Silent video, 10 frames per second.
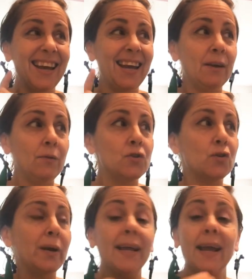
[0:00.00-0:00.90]
And
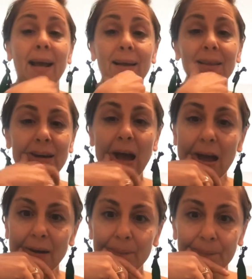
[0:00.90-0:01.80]
joining
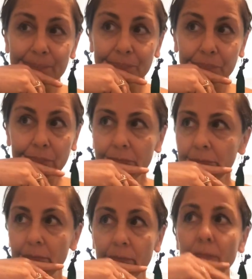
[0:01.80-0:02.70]
al-anon
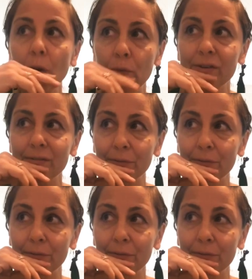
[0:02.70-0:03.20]
was